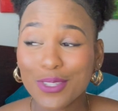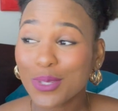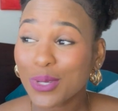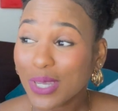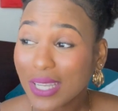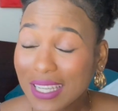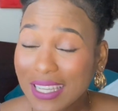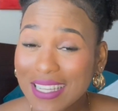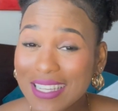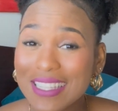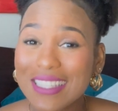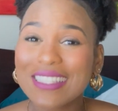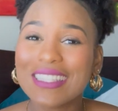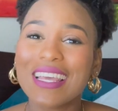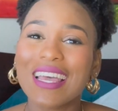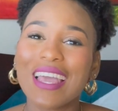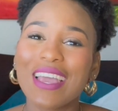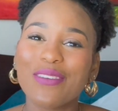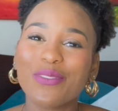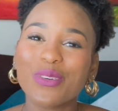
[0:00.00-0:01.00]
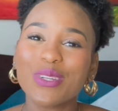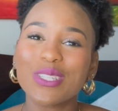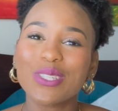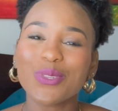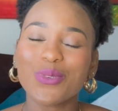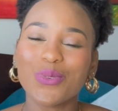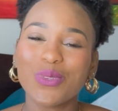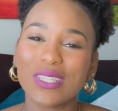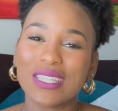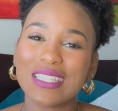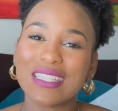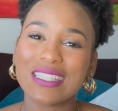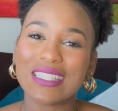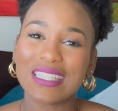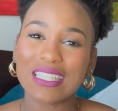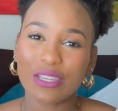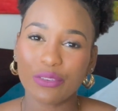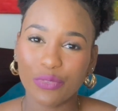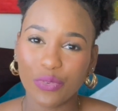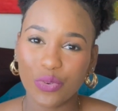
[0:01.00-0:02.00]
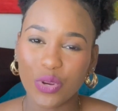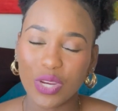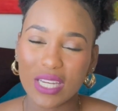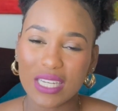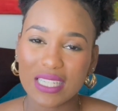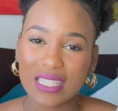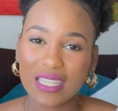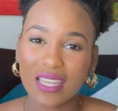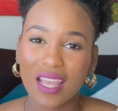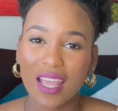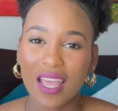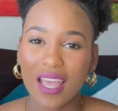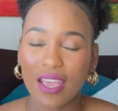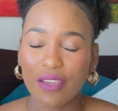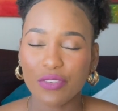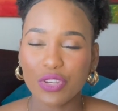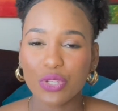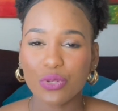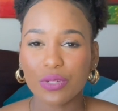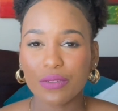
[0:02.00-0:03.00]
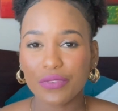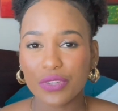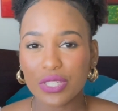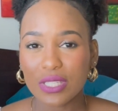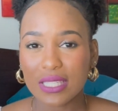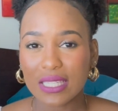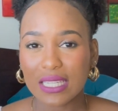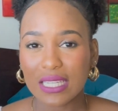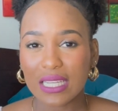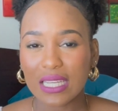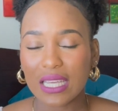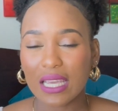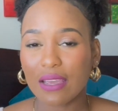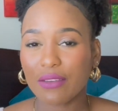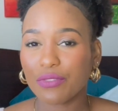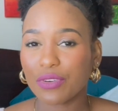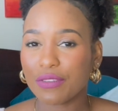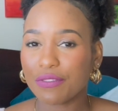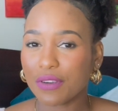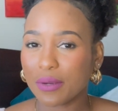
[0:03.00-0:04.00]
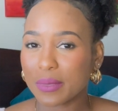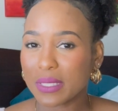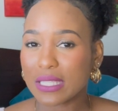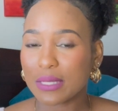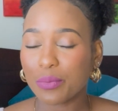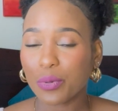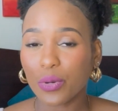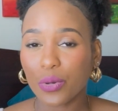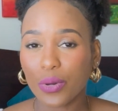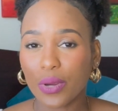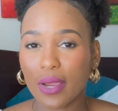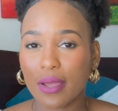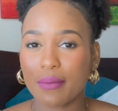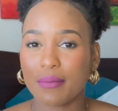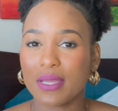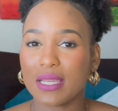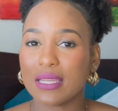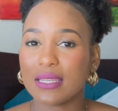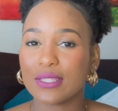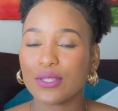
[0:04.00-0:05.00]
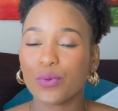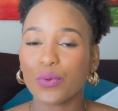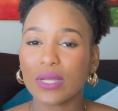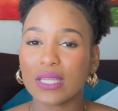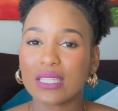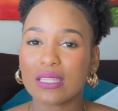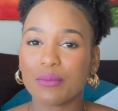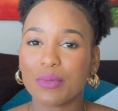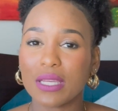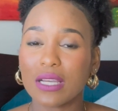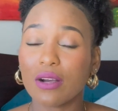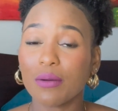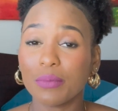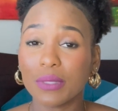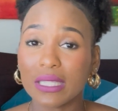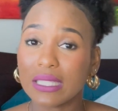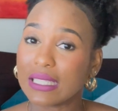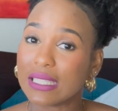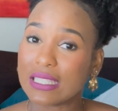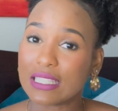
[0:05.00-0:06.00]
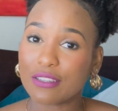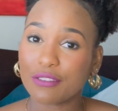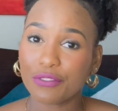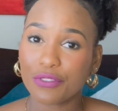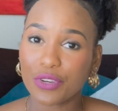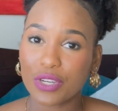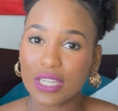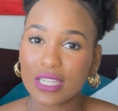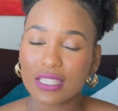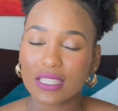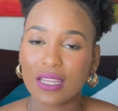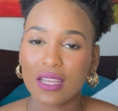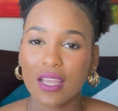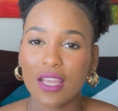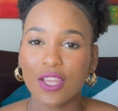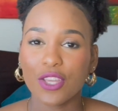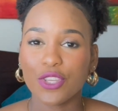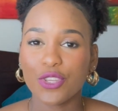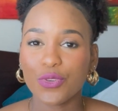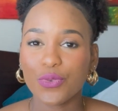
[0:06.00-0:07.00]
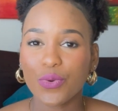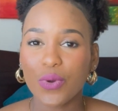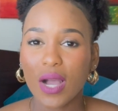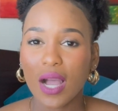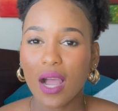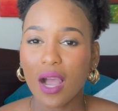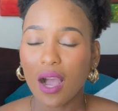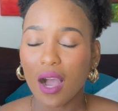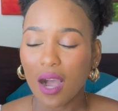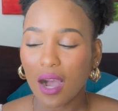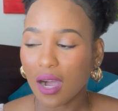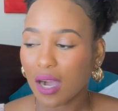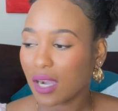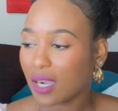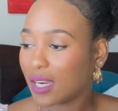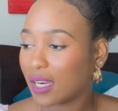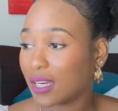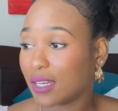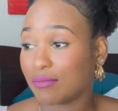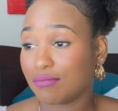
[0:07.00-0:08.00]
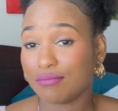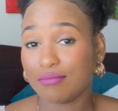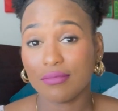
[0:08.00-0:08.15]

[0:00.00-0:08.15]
is every school is different. Every university, every pharmacy program is going to be completely different. You are